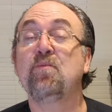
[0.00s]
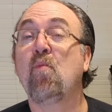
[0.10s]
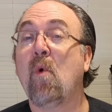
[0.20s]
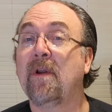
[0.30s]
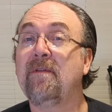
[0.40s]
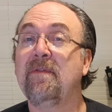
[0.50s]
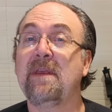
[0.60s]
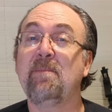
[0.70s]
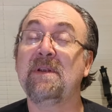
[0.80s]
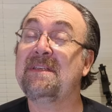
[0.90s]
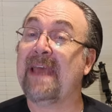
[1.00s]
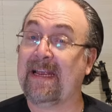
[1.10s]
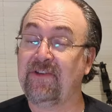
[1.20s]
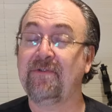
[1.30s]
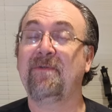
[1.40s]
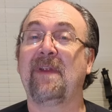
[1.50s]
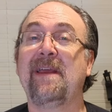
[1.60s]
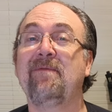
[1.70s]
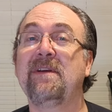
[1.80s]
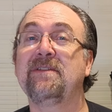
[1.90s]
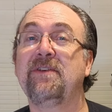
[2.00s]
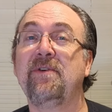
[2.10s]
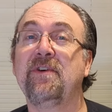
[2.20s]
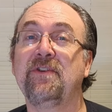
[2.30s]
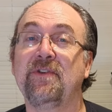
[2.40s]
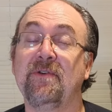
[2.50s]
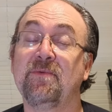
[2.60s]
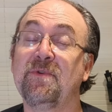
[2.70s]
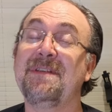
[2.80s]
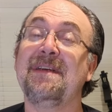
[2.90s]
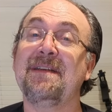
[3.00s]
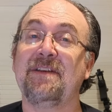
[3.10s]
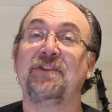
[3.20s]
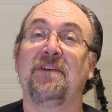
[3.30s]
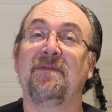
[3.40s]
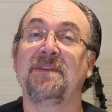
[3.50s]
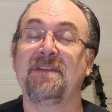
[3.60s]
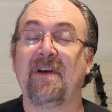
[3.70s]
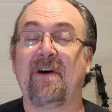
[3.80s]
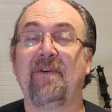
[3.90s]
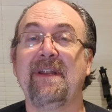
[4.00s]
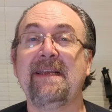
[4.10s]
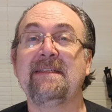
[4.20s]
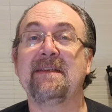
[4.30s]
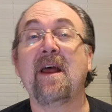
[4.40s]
one of the potential flavourings that you could use was the addition of a Star Anise.